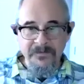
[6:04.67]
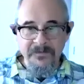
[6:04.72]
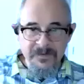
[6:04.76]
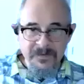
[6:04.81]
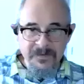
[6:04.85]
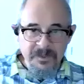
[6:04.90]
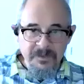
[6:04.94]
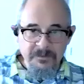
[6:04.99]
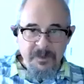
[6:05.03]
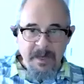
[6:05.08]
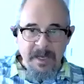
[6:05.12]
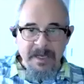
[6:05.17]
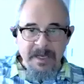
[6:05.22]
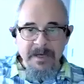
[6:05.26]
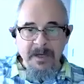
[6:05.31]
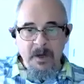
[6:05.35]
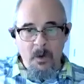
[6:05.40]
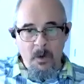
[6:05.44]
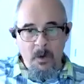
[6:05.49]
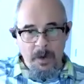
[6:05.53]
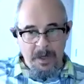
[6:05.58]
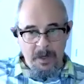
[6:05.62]
spin
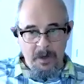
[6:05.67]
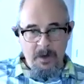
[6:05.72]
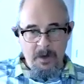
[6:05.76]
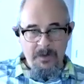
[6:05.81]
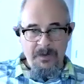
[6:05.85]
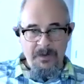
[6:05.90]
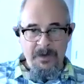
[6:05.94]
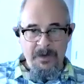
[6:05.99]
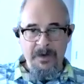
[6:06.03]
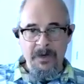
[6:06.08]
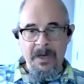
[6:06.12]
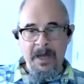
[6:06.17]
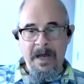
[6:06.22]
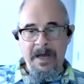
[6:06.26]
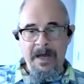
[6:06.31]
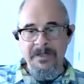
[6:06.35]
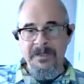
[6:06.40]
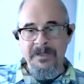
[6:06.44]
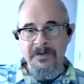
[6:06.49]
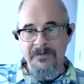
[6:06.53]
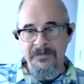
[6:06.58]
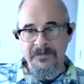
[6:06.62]
going on there,
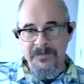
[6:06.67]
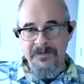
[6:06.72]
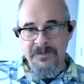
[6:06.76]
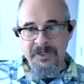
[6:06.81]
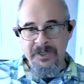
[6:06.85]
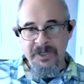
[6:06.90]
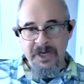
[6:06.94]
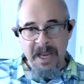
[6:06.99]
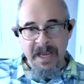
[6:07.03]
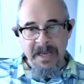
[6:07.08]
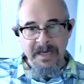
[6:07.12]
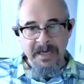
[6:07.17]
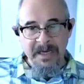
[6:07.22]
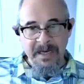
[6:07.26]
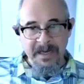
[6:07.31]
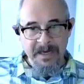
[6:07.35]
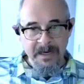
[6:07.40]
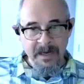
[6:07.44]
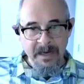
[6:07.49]
lots of shading,